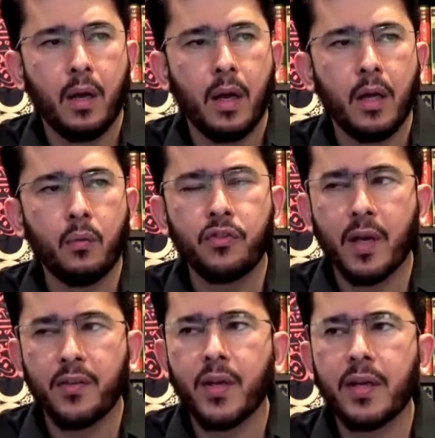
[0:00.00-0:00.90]
in which I
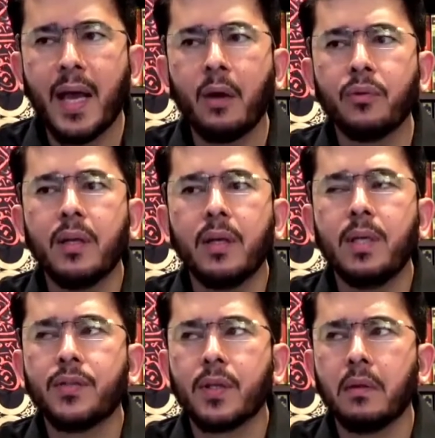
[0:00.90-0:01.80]
said how the Nabi
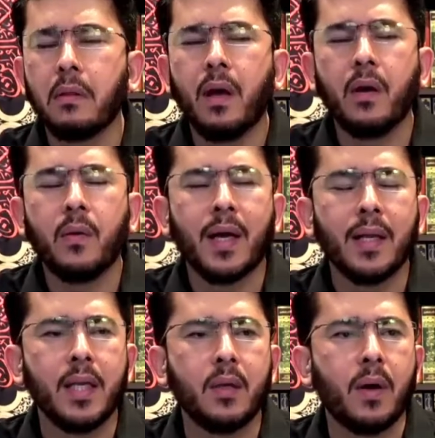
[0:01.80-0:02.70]
sallallahu
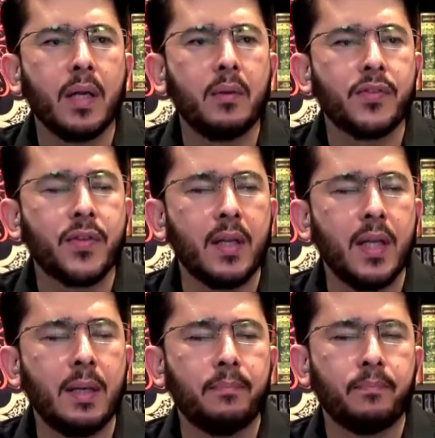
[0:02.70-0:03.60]
alayhi wa
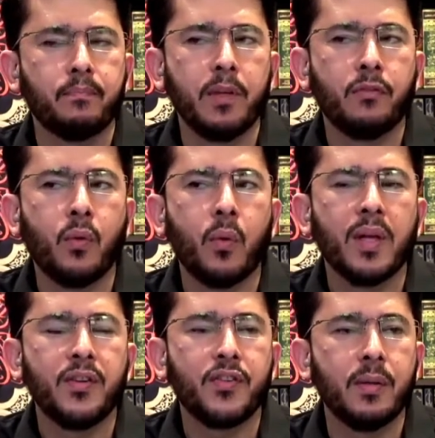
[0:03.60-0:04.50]
sallam, before
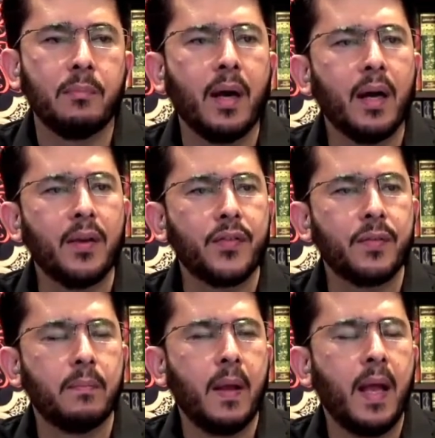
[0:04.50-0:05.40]
his demise,
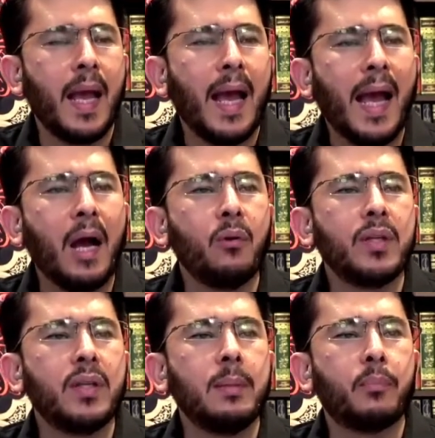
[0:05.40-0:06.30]
how
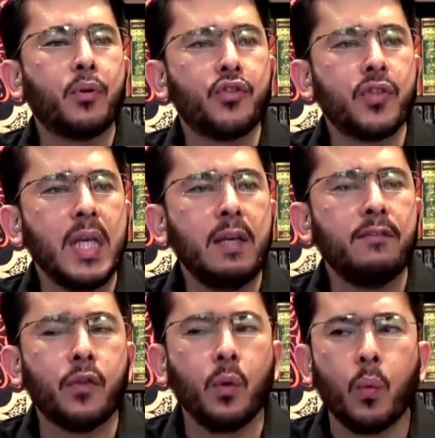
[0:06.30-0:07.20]
did he
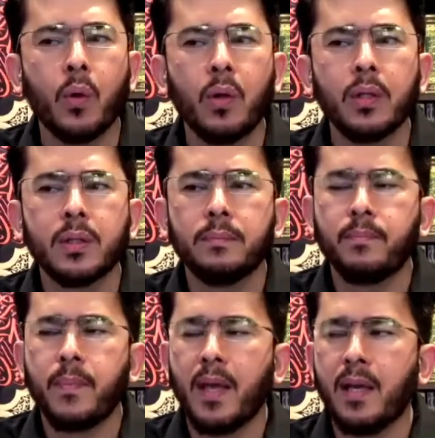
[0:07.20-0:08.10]
perceive the world
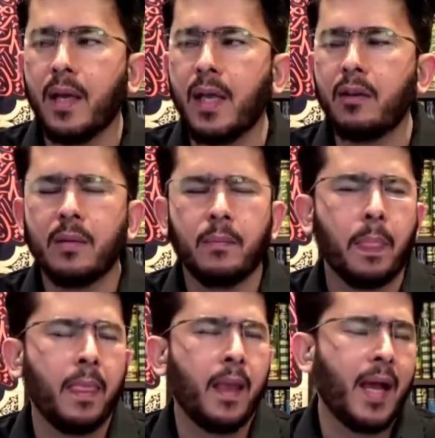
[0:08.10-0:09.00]
ahead
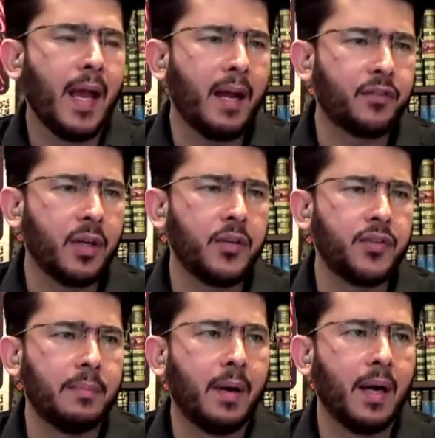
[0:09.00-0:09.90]
after his
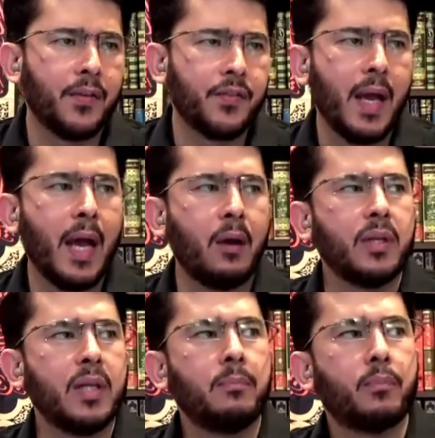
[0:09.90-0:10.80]
demise? How
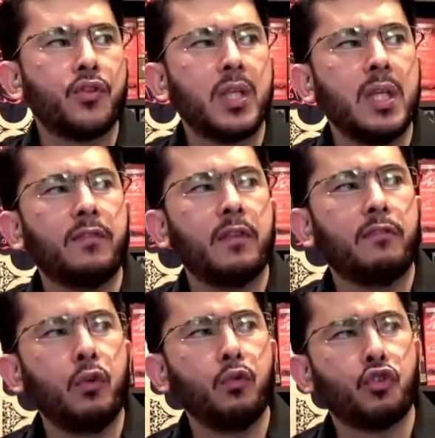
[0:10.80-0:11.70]
did he perceive the
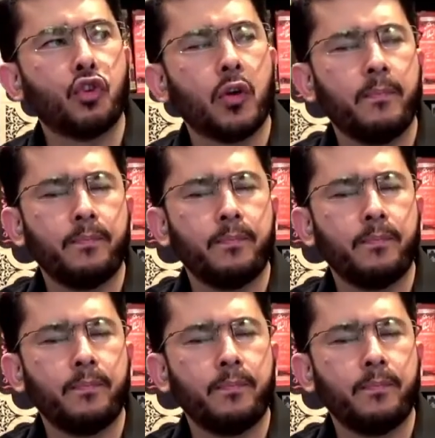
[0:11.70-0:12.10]
future?